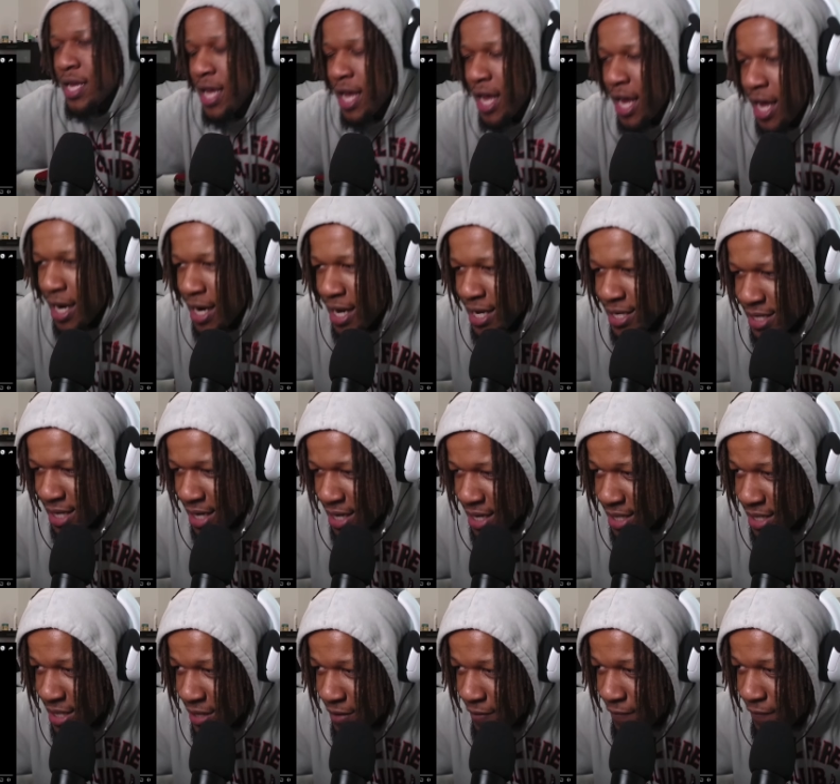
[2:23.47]
And let's get
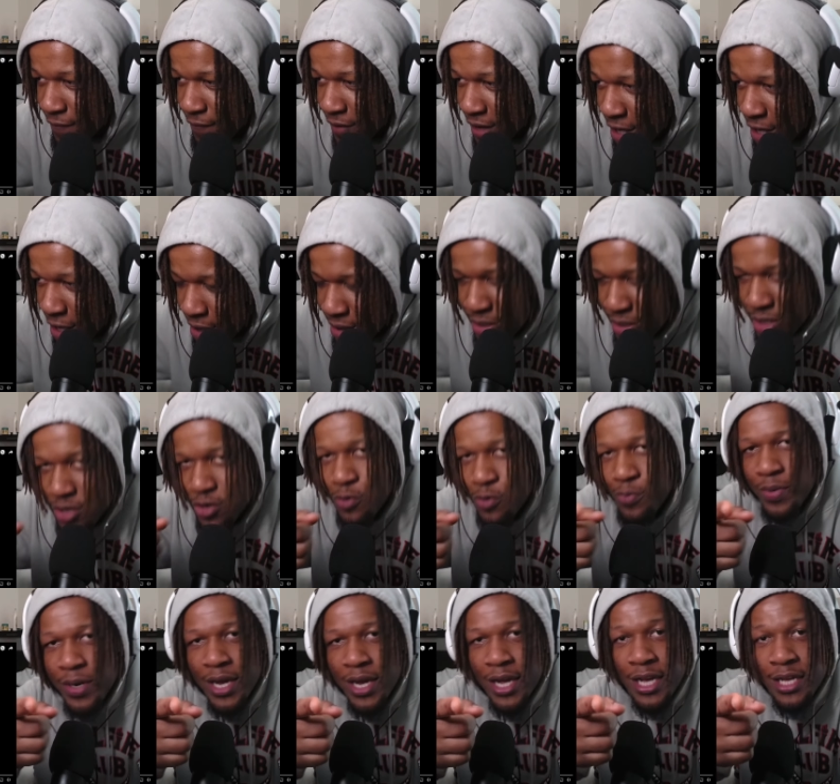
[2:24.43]
into the video.
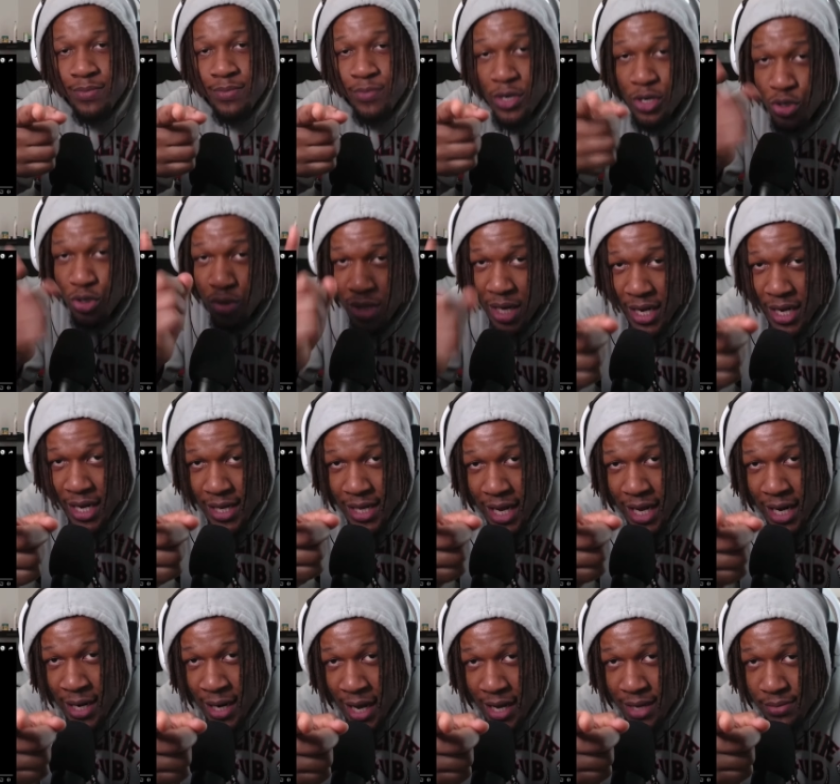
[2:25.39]
Stupid ass, but you still ain't hit
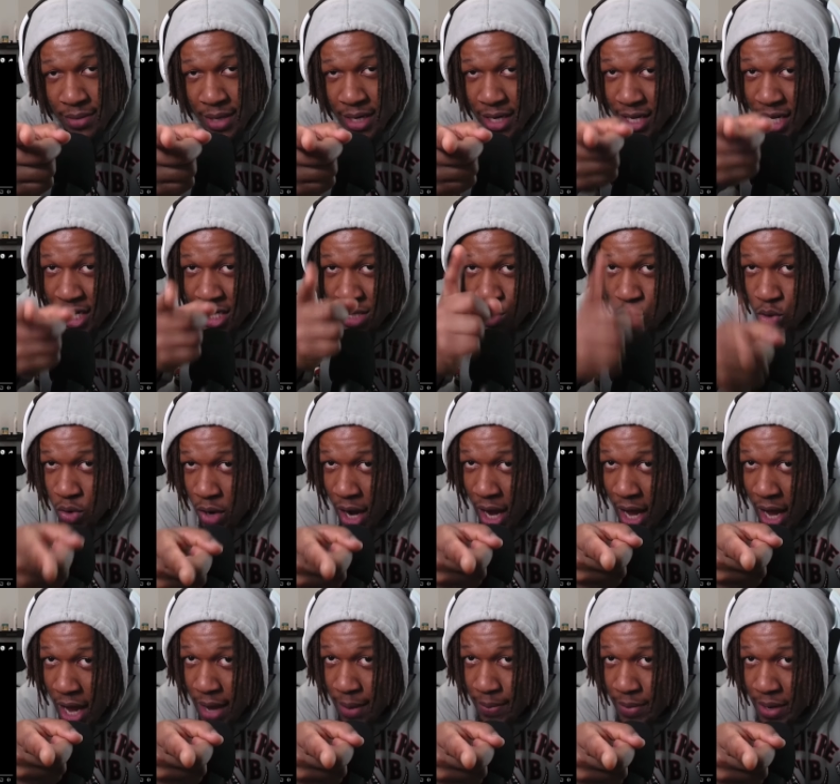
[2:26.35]
that like button. Hit that
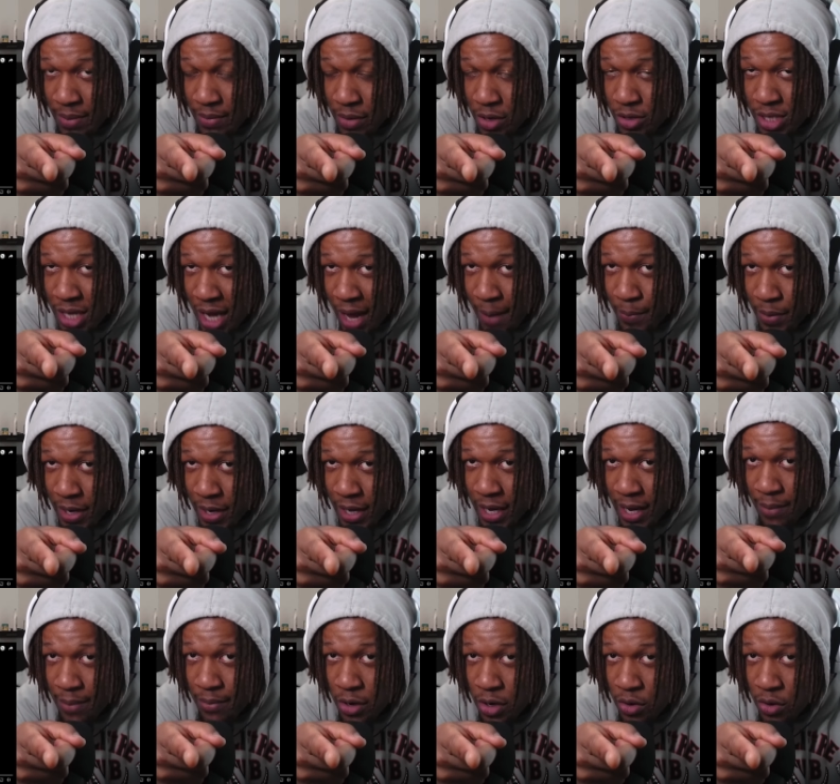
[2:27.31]
subscribe button, bro. Stop
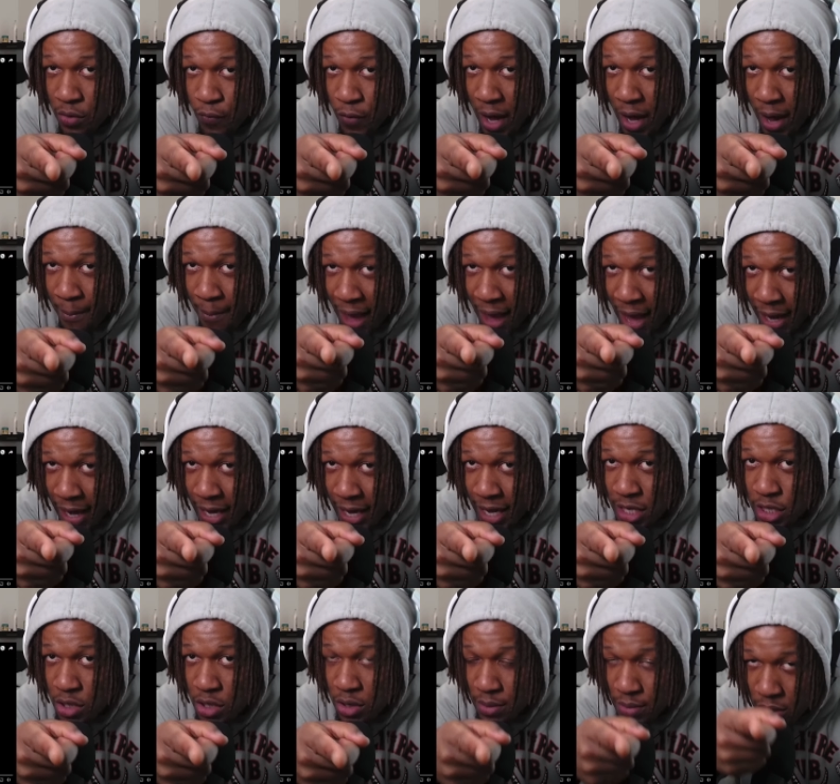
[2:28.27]
playing, bro. Five
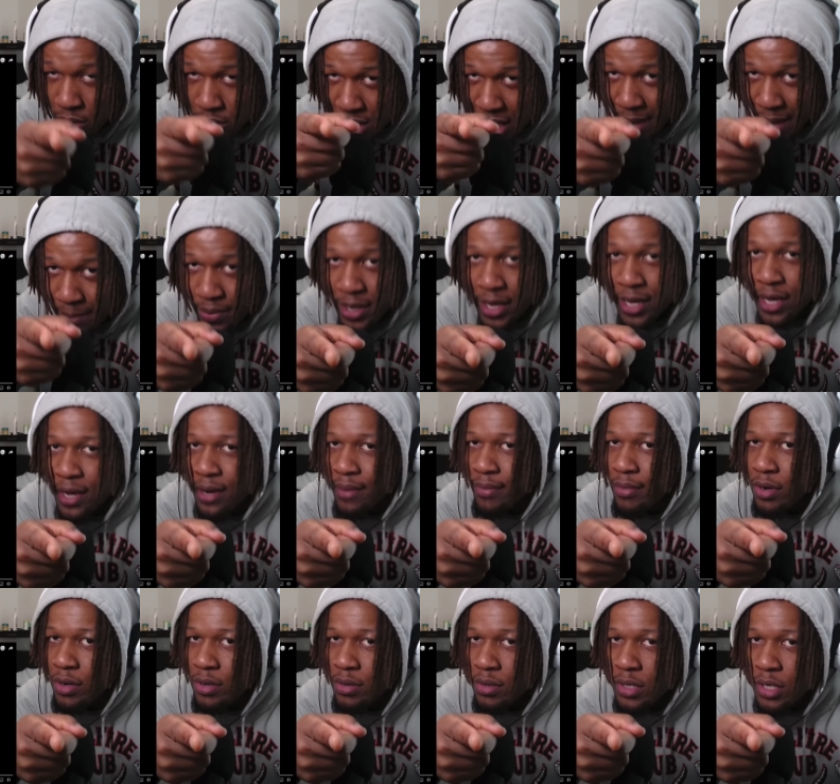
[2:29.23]
backhands, bro. Stop playing,
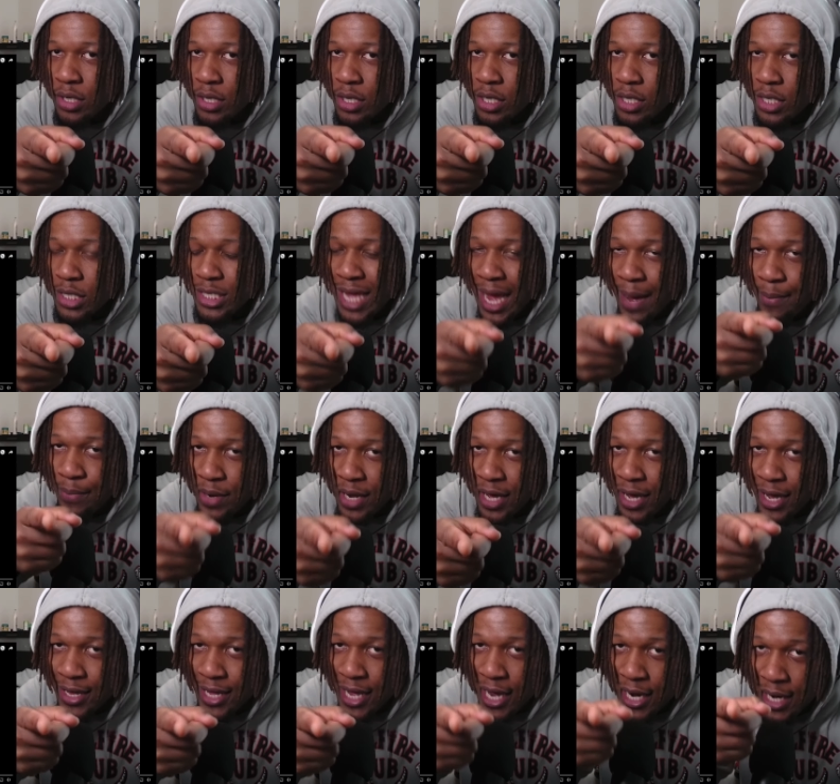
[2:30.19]
bro. Stop
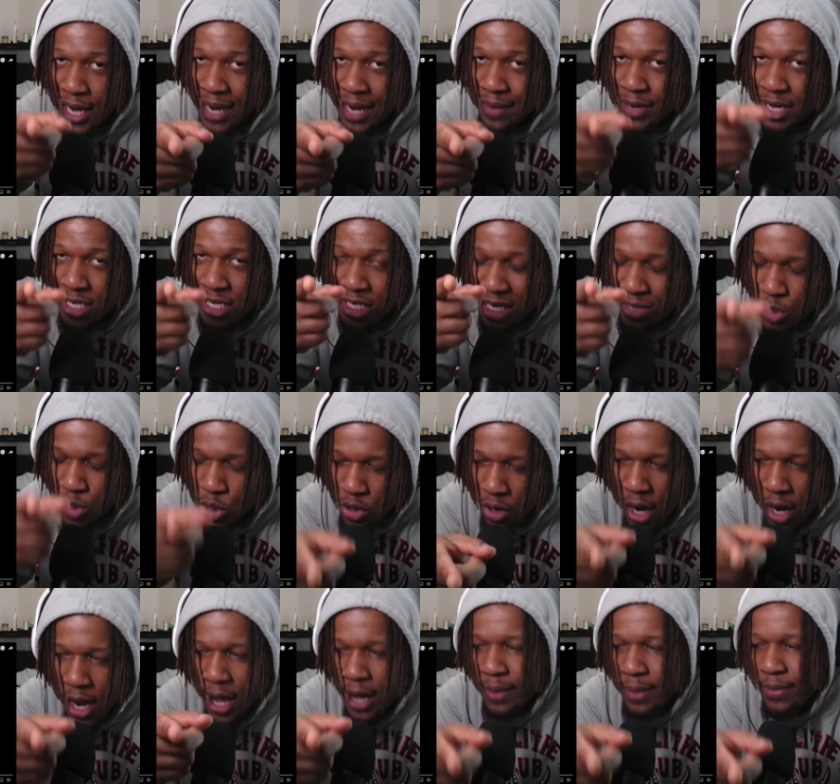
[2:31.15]
playing. Hit that like button. Hit that
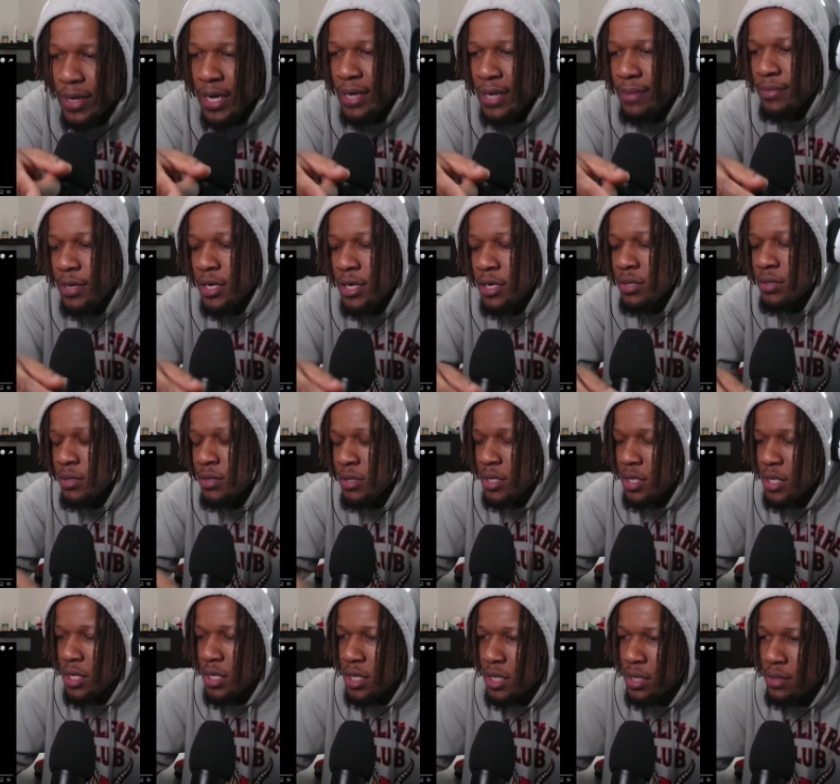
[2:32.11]
subscribe button, bro.
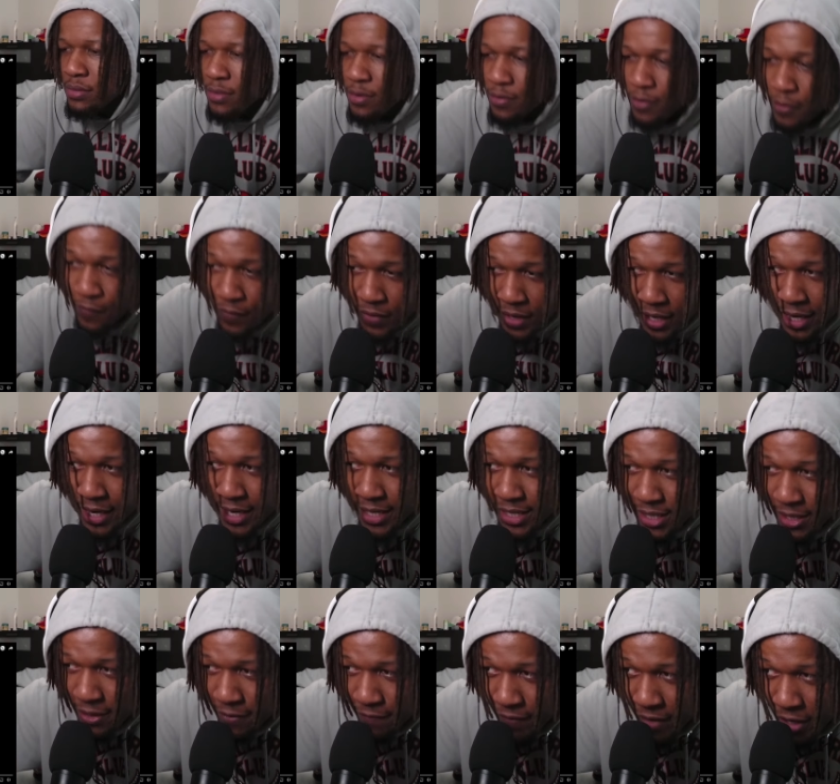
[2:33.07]
But we finna get
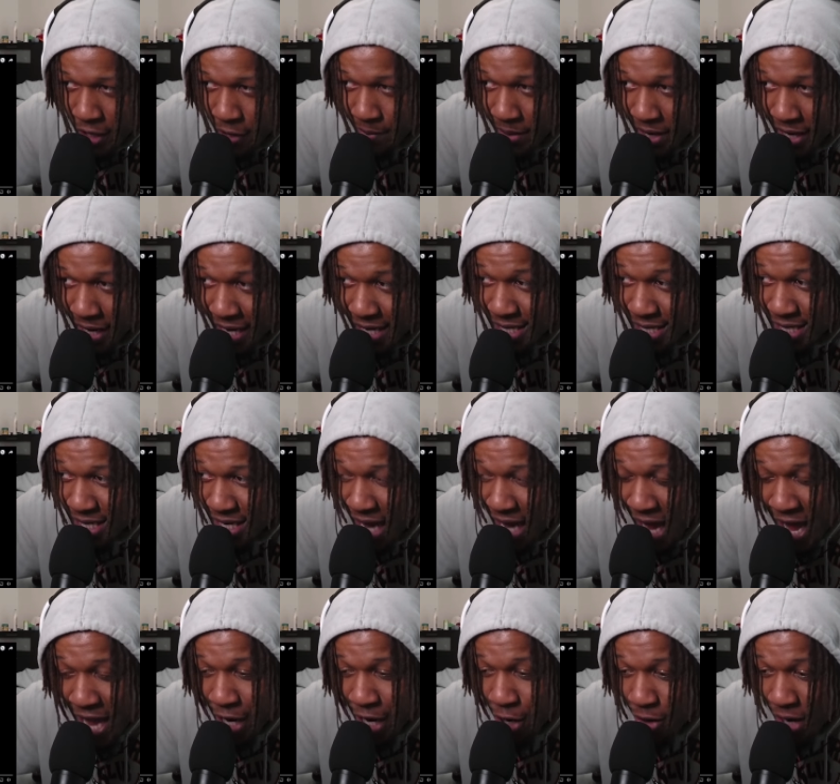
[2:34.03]
into the video, man. Let's see.
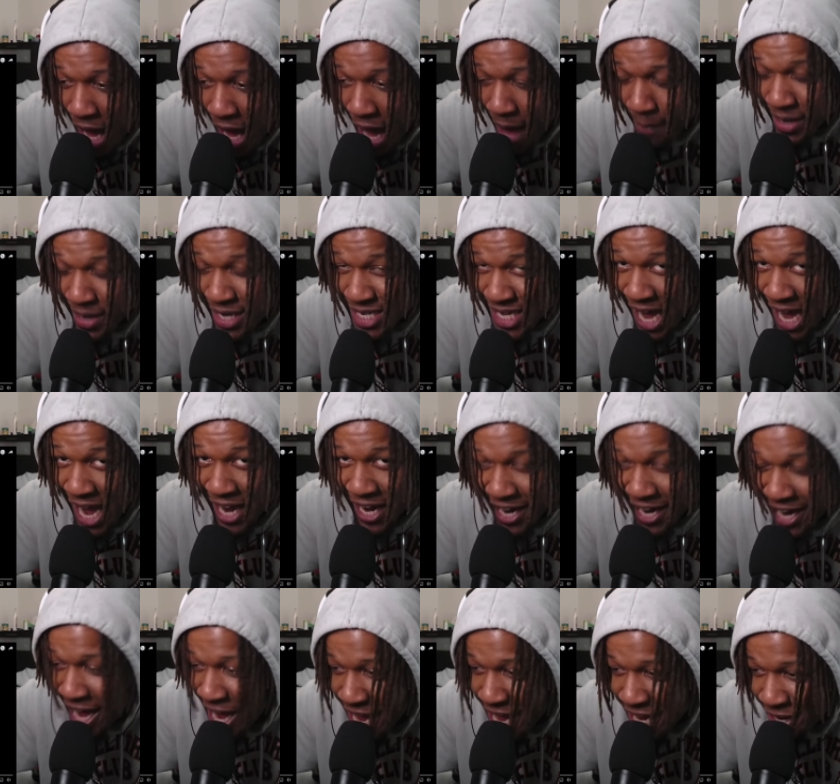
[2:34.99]
I'm
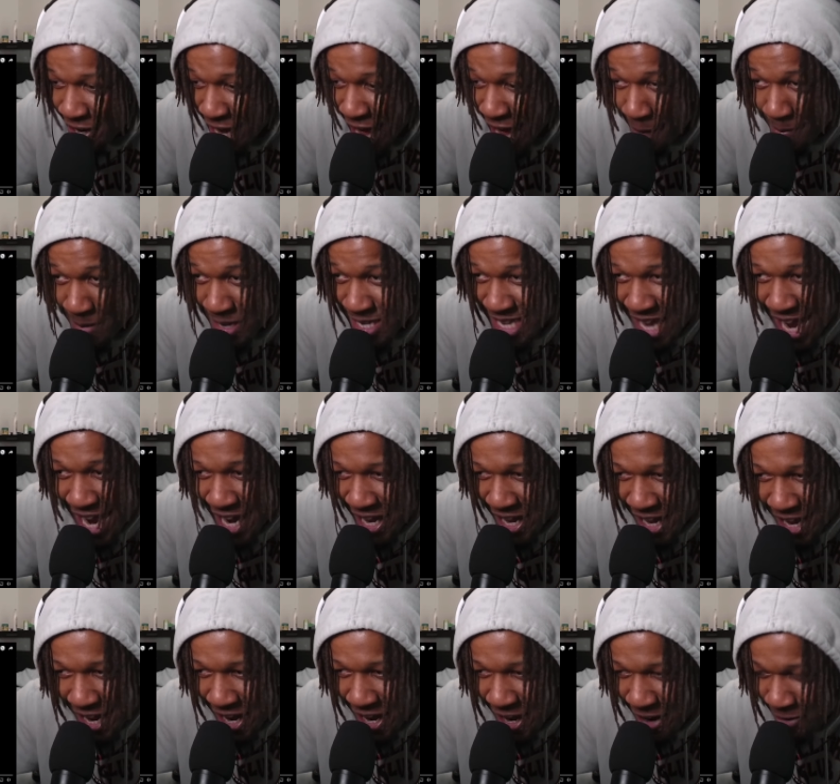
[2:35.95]
excited,
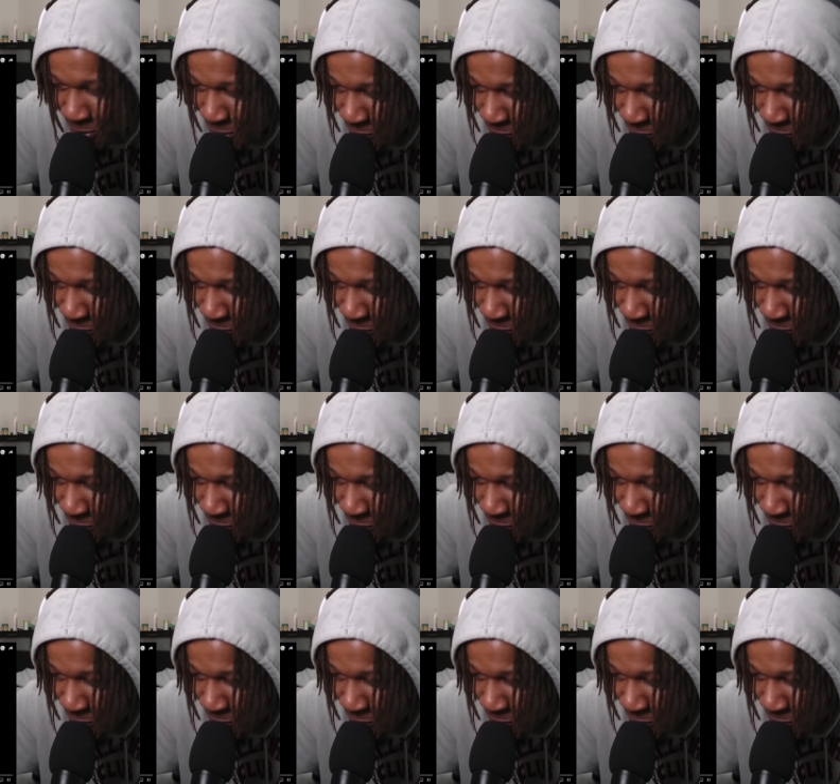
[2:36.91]
y'all.